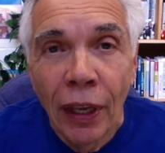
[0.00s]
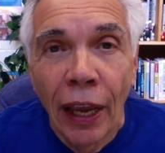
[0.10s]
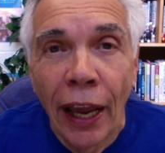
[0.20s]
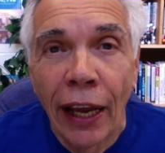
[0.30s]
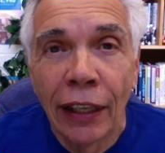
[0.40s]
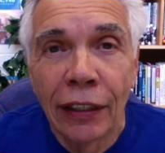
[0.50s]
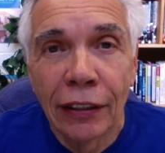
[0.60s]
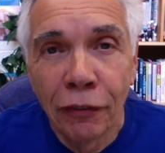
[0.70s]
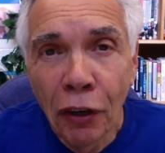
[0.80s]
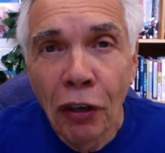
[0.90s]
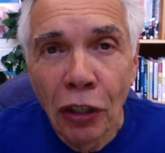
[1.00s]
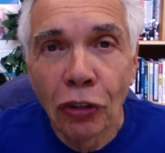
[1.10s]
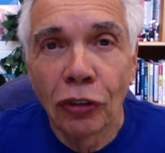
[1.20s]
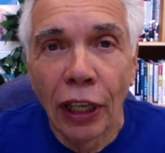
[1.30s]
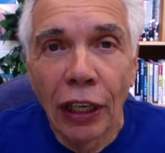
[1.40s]
And it's a very
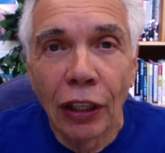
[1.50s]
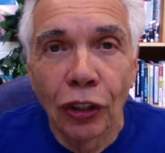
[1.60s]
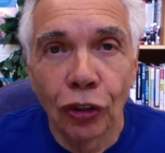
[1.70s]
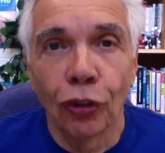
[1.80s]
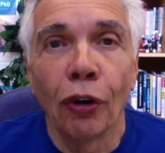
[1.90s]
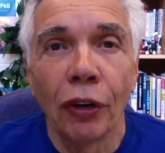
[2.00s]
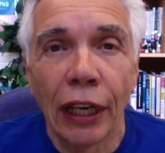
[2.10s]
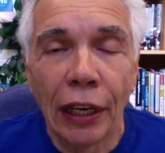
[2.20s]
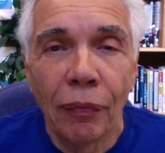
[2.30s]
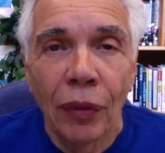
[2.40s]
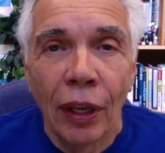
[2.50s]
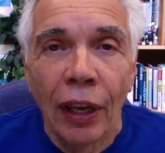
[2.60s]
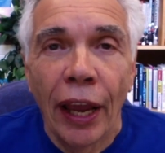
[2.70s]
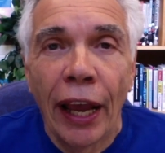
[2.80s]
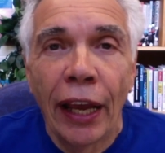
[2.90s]
interesting story.
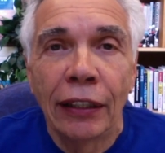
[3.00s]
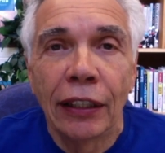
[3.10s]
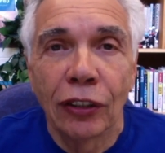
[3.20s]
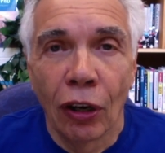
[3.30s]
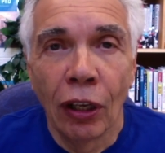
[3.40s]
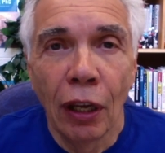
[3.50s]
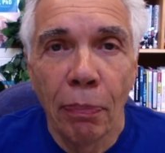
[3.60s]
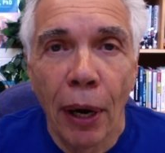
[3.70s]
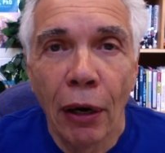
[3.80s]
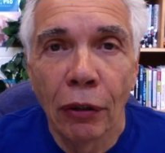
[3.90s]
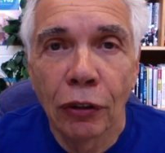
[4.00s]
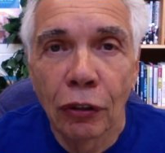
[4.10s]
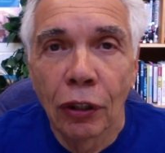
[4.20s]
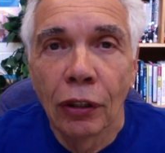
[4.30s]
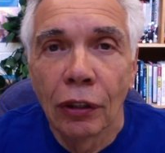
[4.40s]
And it's all
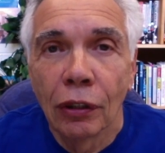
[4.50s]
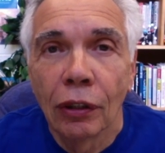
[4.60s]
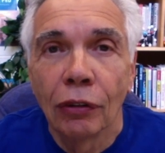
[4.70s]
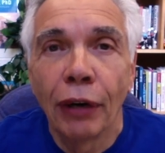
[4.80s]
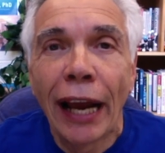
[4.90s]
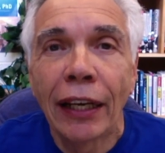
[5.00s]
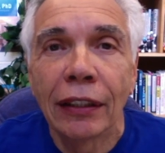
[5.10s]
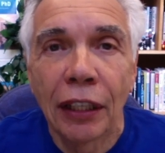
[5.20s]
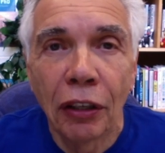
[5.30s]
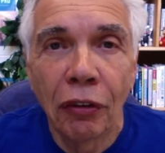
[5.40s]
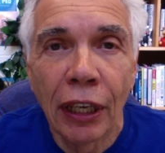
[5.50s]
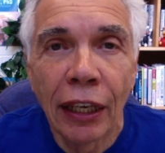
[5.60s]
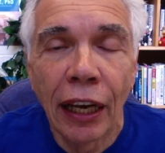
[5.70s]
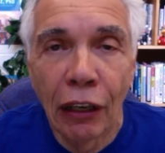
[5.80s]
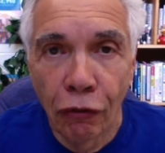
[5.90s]
about
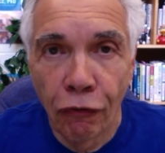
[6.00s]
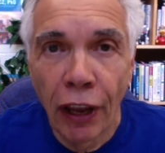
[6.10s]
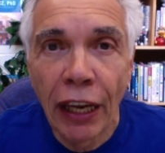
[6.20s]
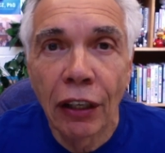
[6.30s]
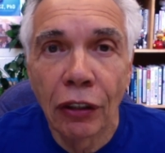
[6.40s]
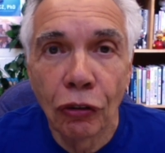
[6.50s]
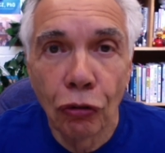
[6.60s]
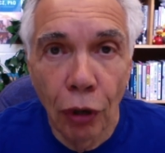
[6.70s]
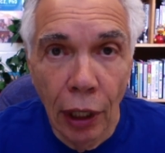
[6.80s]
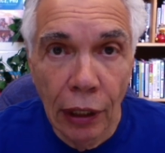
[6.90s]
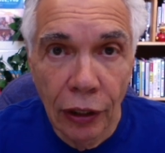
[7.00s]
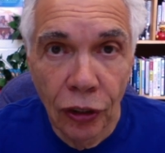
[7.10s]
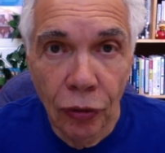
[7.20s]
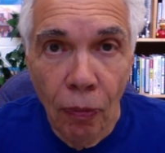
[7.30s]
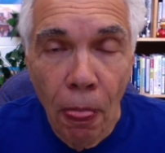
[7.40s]
racketeering in fake
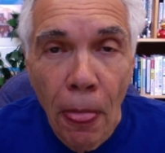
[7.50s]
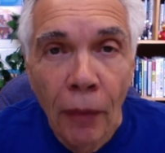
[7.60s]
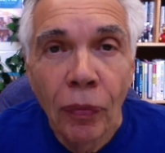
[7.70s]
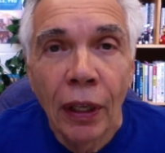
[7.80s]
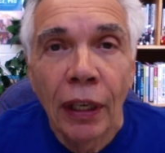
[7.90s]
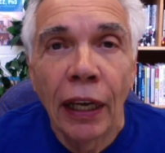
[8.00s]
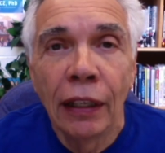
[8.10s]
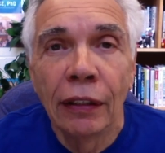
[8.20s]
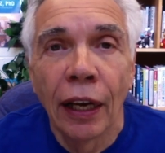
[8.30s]
drugs. In